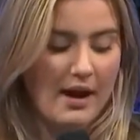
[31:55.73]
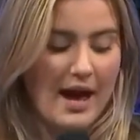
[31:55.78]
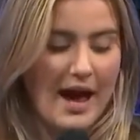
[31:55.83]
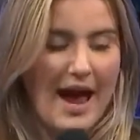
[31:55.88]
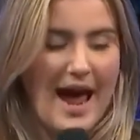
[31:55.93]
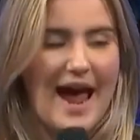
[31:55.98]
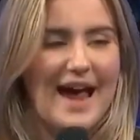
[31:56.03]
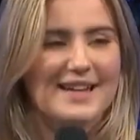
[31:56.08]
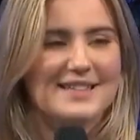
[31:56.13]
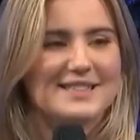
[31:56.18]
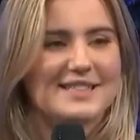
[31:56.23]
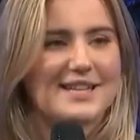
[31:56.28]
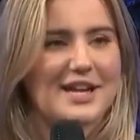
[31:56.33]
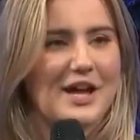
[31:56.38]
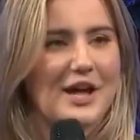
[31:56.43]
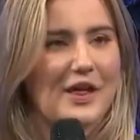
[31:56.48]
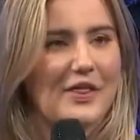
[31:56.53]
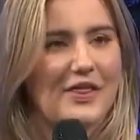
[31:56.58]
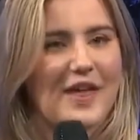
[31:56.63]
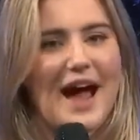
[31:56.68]
And
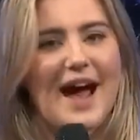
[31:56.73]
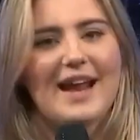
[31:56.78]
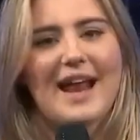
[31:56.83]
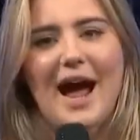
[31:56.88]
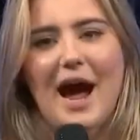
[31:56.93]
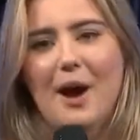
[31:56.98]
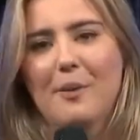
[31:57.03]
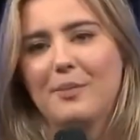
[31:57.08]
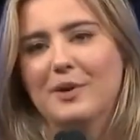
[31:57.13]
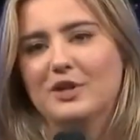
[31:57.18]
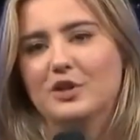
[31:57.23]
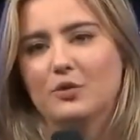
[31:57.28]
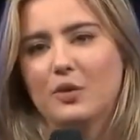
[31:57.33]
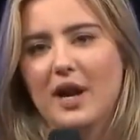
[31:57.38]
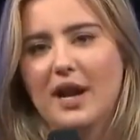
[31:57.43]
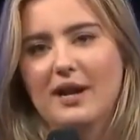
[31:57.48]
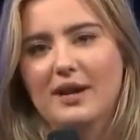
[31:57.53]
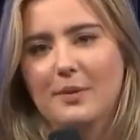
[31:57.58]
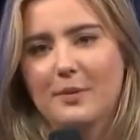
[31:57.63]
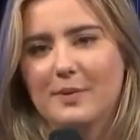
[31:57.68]
that happened
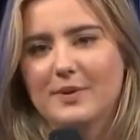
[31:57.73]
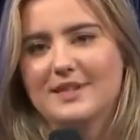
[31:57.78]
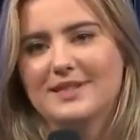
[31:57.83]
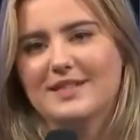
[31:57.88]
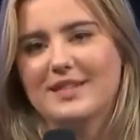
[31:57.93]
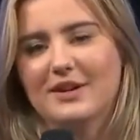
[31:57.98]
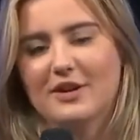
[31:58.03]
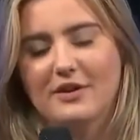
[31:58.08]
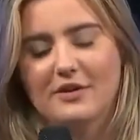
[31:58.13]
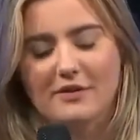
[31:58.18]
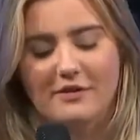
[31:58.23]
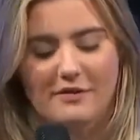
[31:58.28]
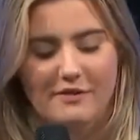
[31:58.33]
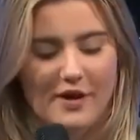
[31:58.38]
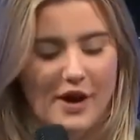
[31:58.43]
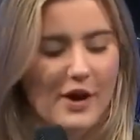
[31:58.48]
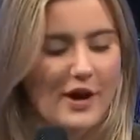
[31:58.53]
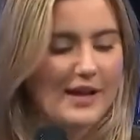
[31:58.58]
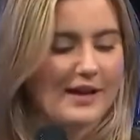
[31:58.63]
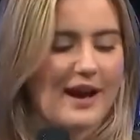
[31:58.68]
right up until the
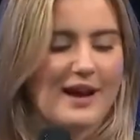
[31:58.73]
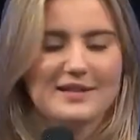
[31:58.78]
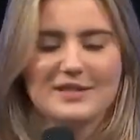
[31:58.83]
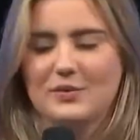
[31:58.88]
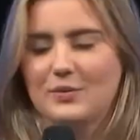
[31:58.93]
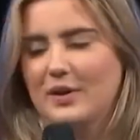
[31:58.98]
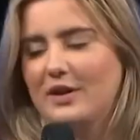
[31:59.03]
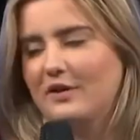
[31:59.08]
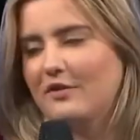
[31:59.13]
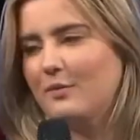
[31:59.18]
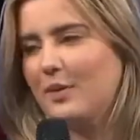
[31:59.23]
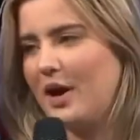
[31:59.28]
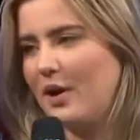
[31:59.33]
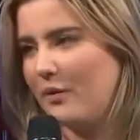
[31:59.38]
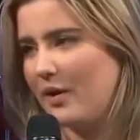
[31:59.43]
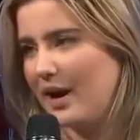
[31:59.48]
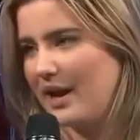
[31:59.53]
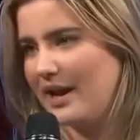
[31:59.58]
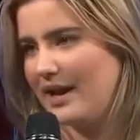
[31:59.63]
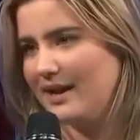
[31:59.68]
very last week of my
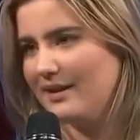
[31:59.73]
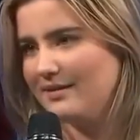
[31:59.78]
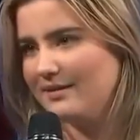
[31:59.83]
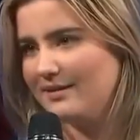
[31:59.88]
wedding